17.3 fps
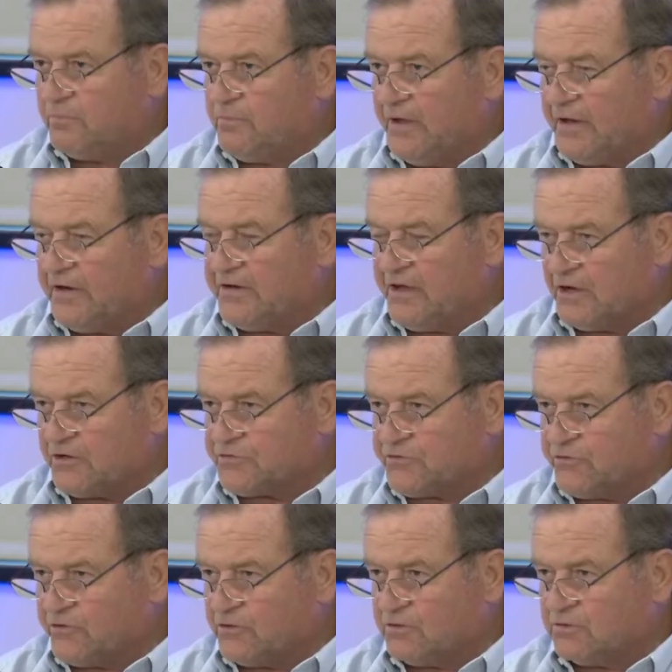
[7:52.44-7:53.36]

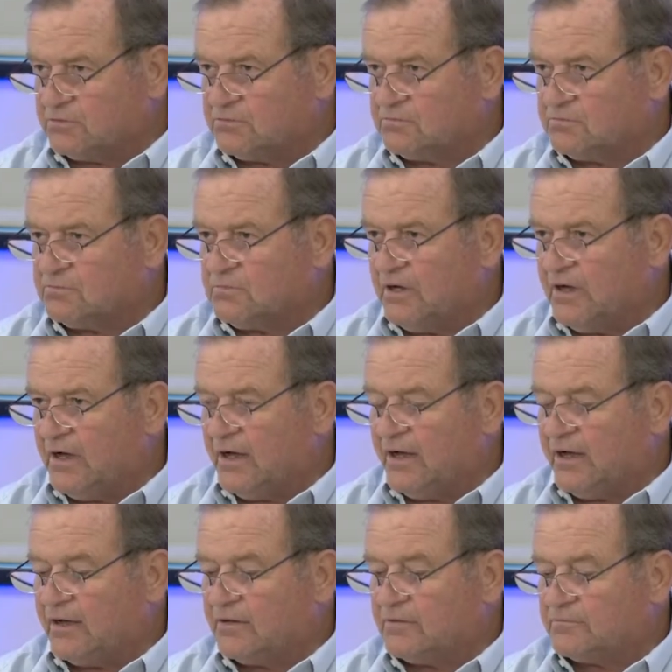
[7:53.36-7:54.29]
industrial
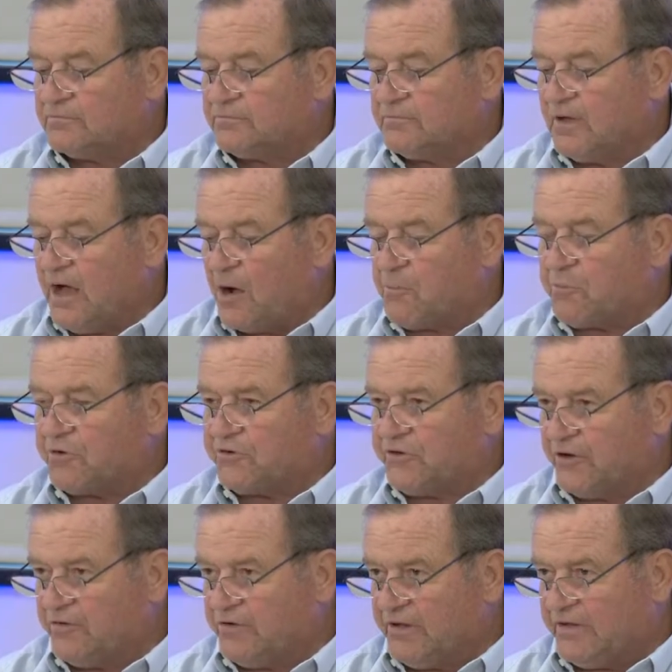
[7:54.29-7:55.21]

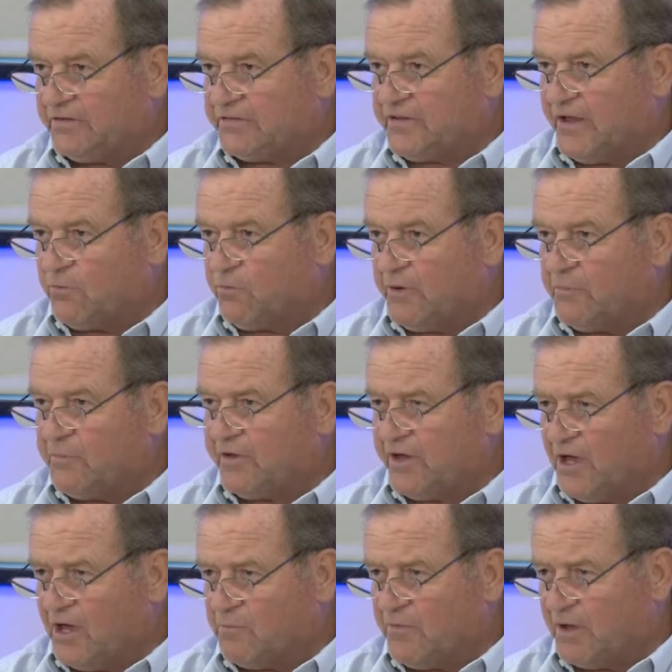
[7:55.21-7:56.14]
opportunities that we've
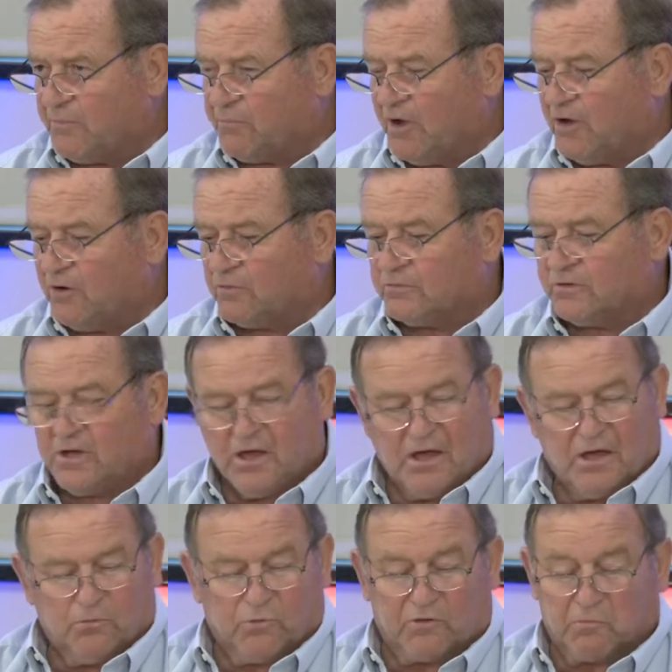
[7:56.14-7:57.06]
come up on.
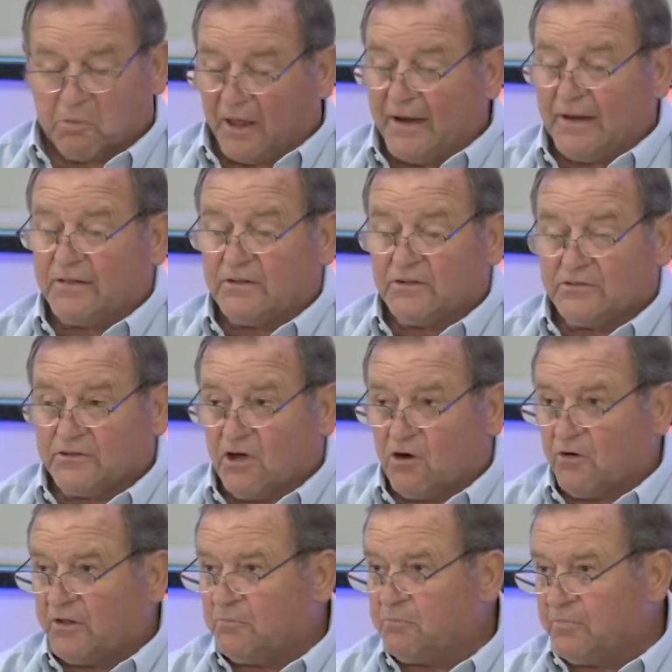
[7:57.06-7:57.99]
With planning and
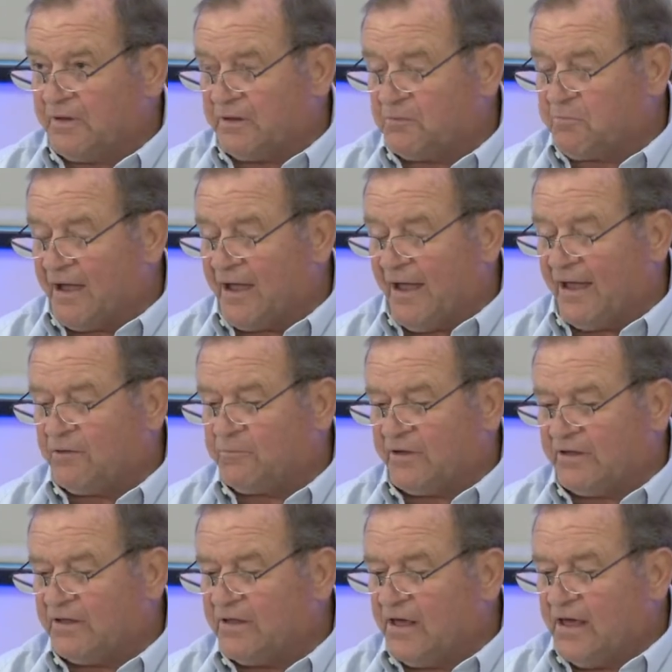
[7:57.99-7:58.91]
zoning being behind
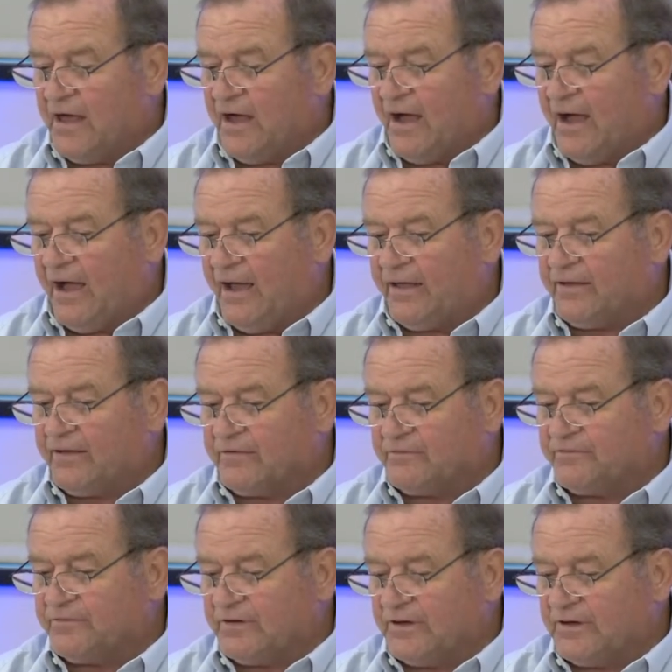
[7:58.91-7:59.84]
me, I
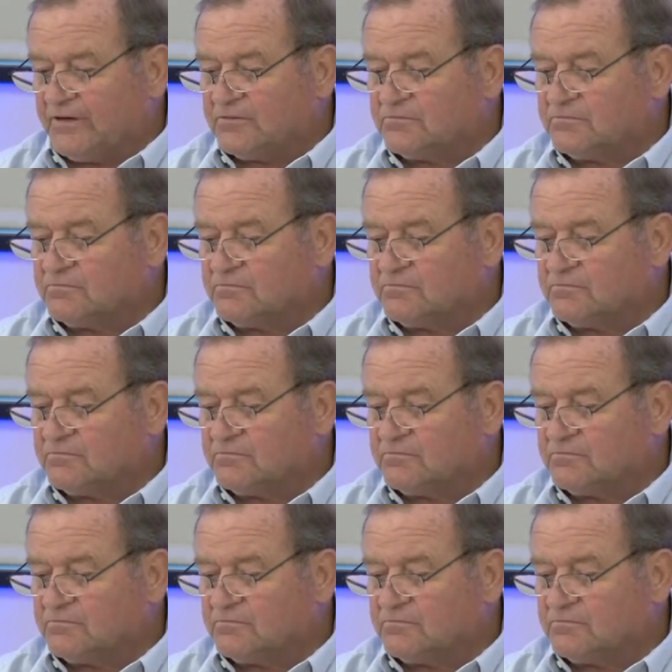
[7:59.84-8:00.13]
have